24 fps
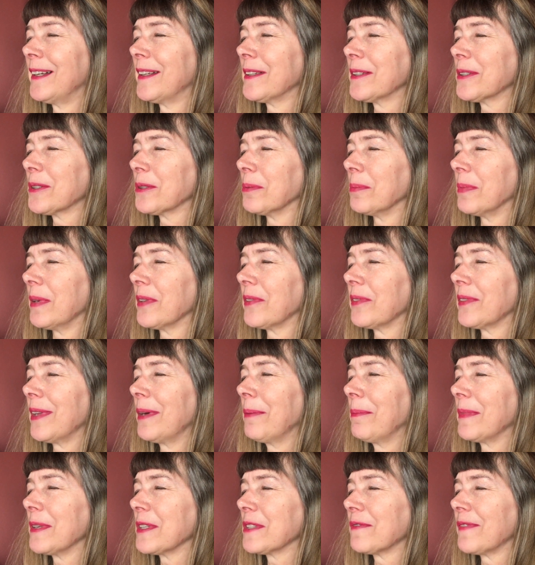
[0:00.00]
So my
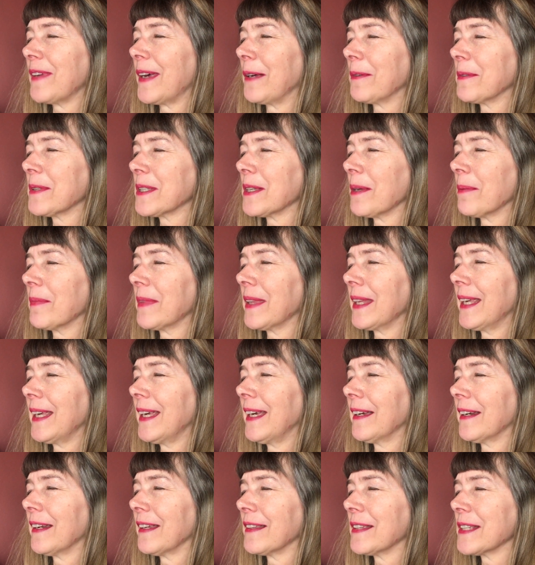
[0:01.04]
thumb has found something
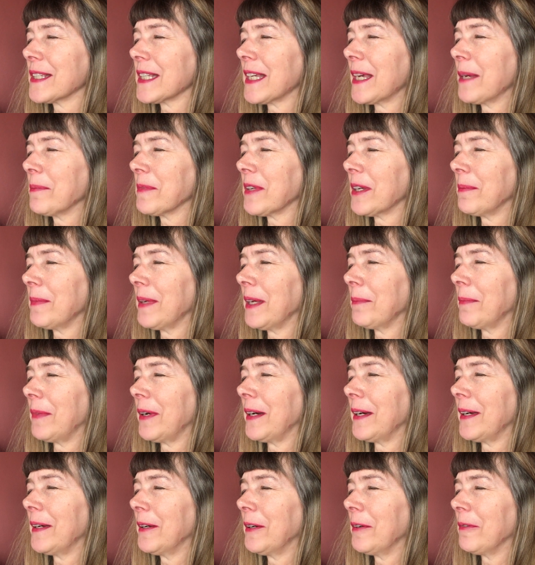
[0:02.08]
here, and at the same time here
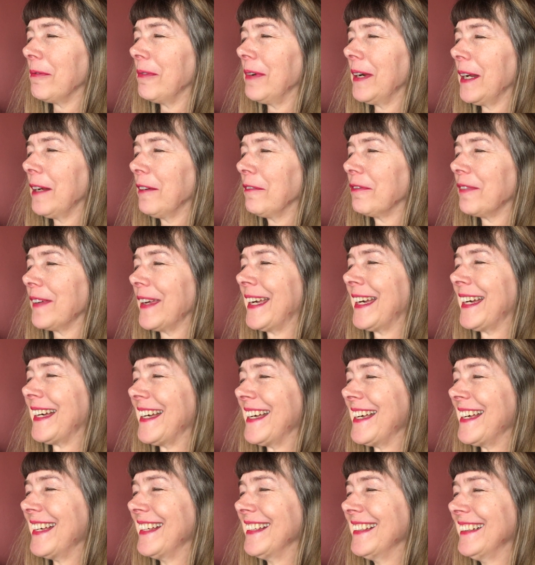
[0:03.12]
my ring finger
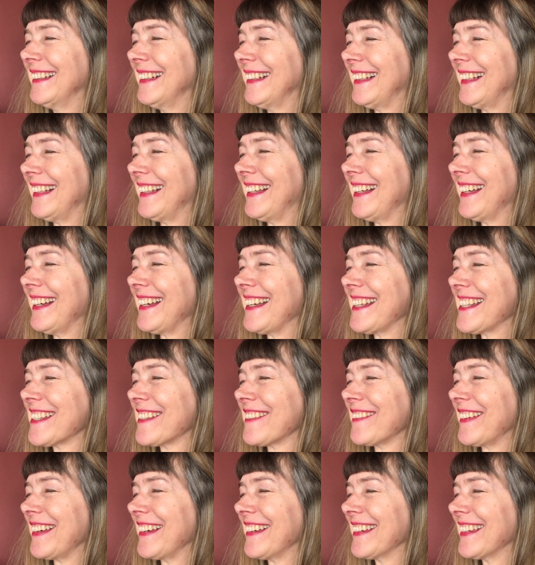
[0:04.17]
has
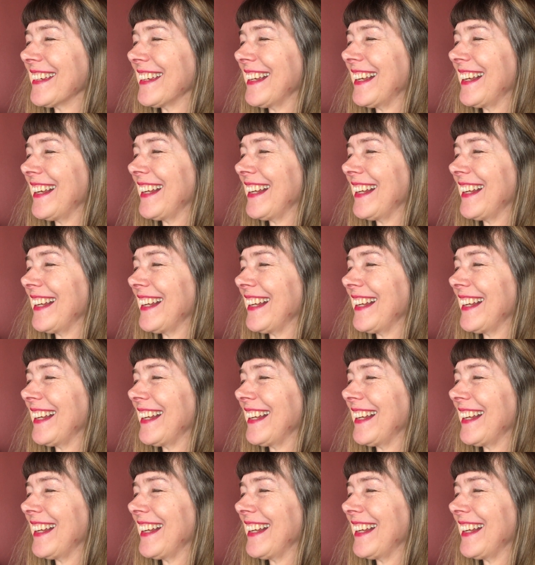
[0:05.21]
found a